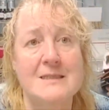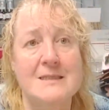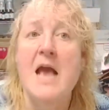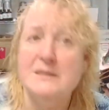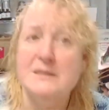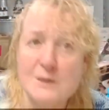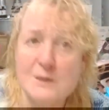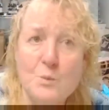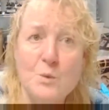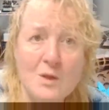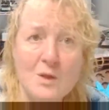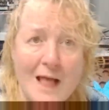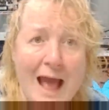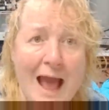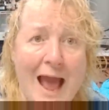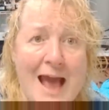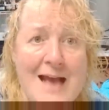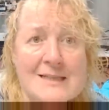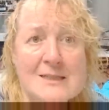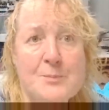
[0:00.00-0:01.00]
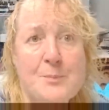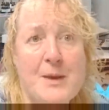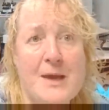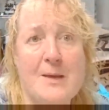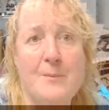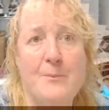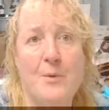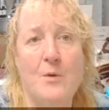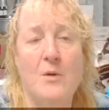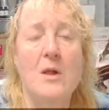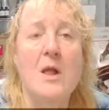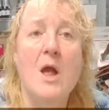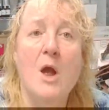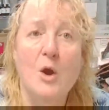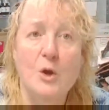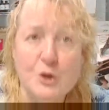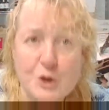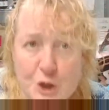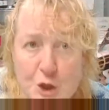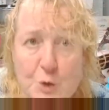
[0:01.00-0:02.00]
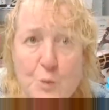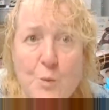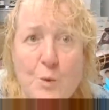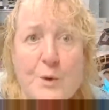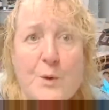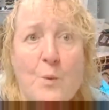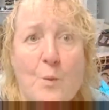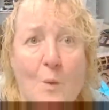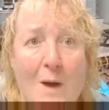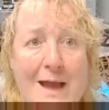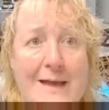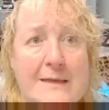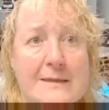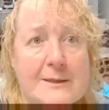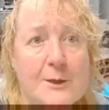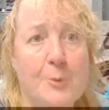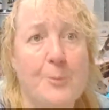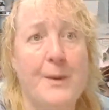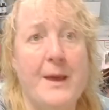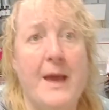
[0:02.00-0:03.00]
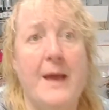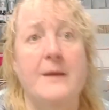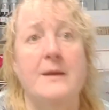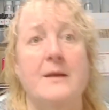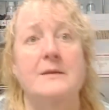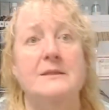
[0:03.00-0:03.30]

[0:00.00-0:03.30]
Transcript: So we'll ask people, do you want to wait a little bit?